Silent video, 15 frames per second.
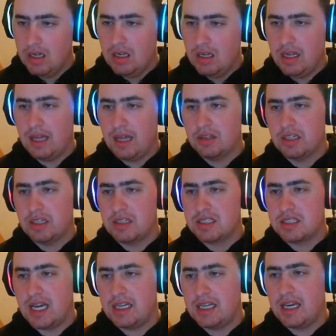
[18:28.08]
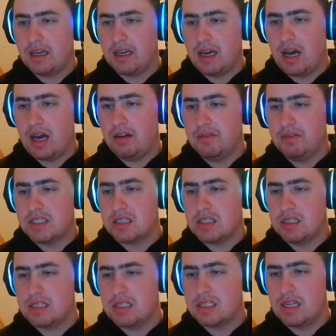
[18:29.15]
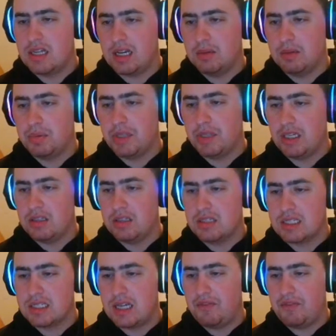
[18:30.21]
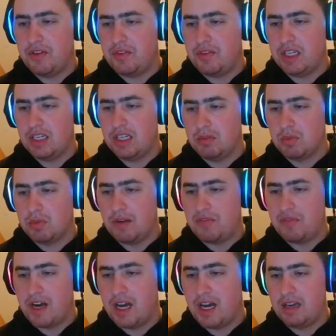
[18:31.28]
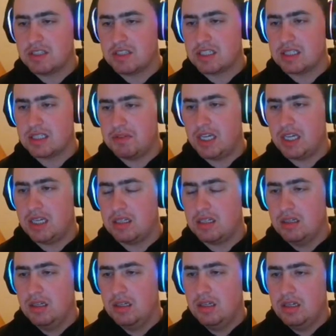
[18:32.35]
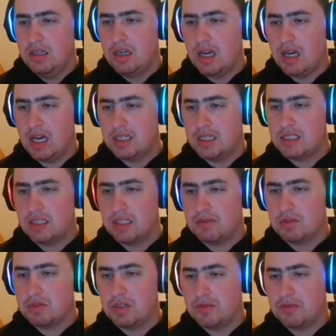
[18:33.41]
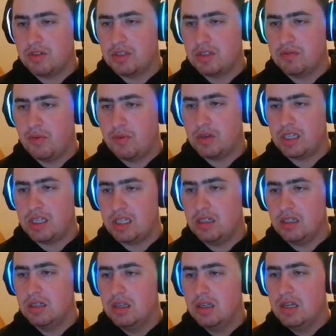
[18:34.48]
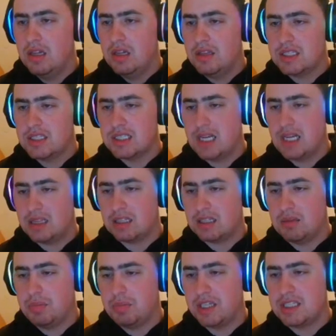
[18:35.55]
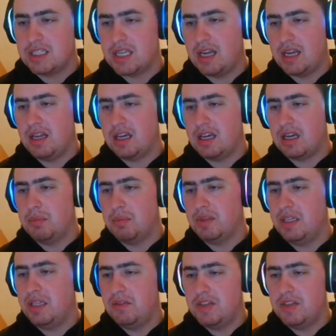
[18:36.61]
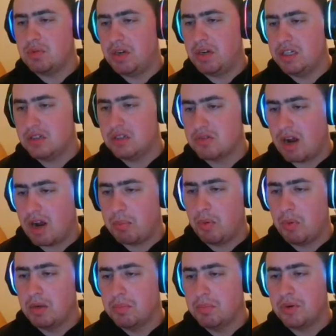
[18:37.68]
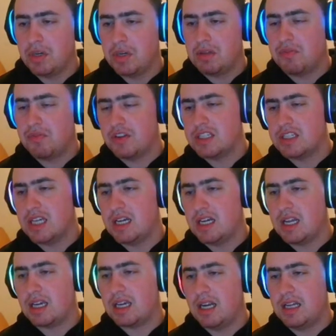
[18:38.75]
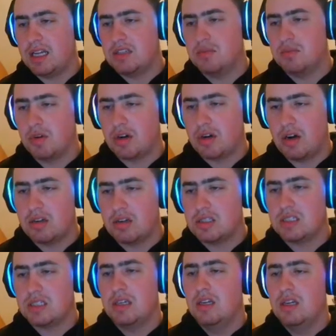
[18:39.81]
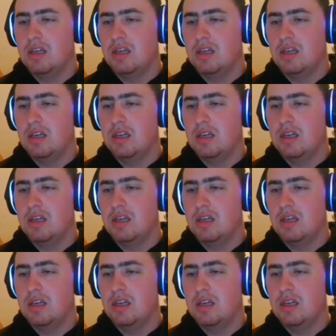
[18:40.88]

Now looking at the side deck, obviously this is not complete. It's not 15. We're at 5, 6, 7, 8, 9, 10, 11, 12, 13, 14. This is not the complete side deck. I believe he's wanting to drop 1 Abuni for the side deck and add 2 more cards.